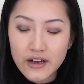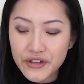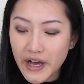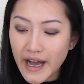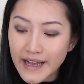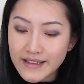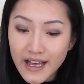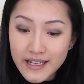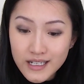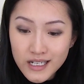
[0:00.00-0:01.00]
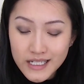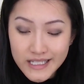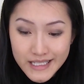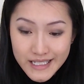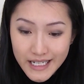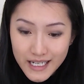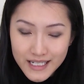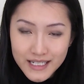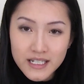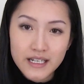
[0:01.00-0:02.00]
Now the eyeliner is
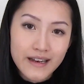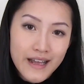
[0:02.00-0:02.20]
done.